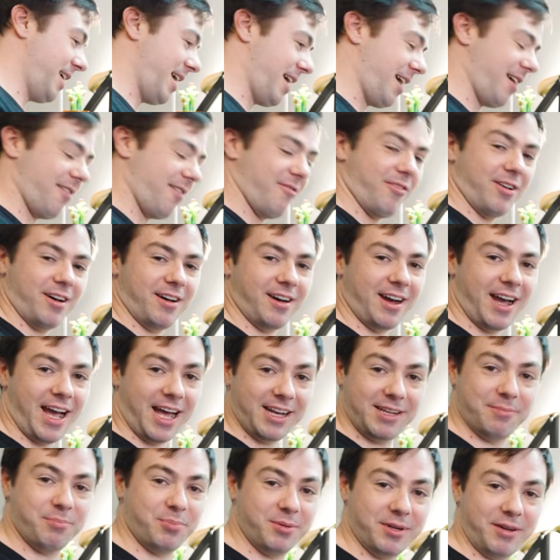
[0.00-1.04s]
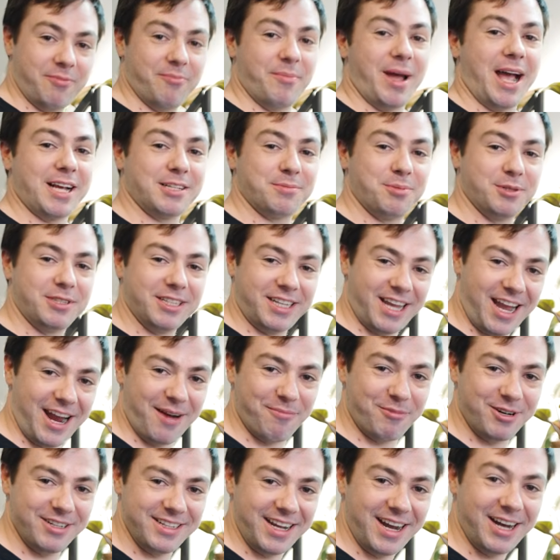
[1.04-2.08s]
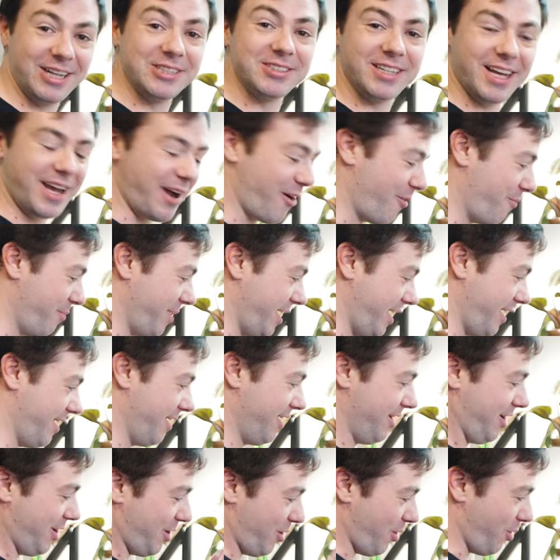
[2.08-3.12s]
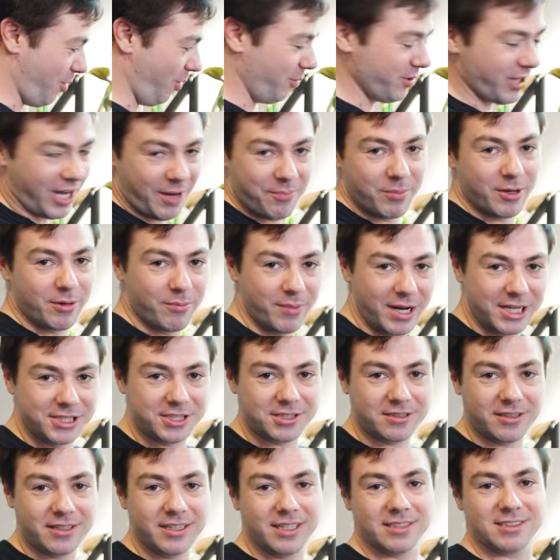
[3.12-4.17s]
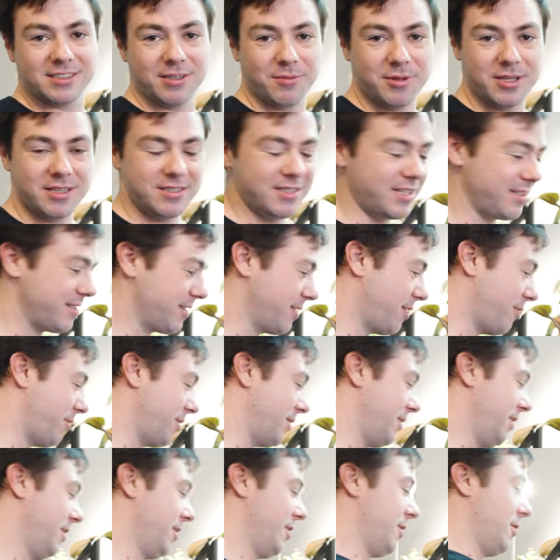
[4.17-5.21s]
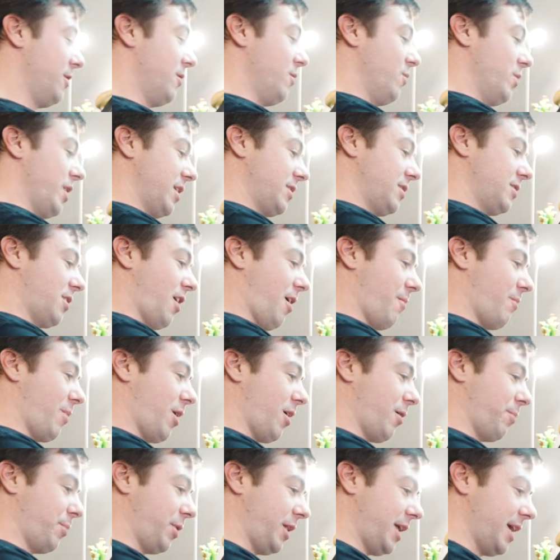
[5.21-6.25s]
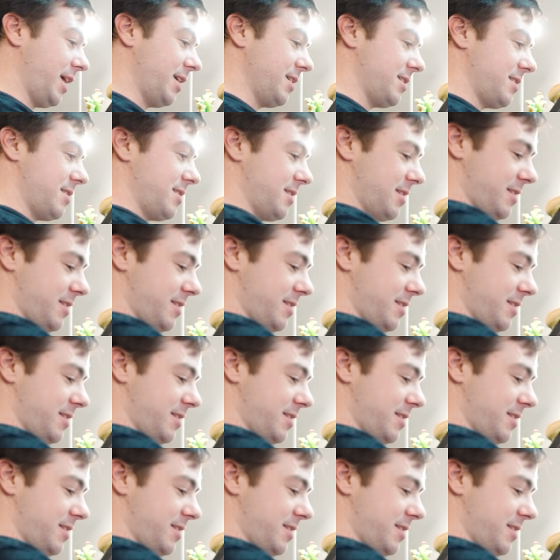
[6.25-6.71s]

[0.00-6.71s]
have, I had to have Max put the camera down to help me hold up and measure and get some of these things going. We got the top bar placed,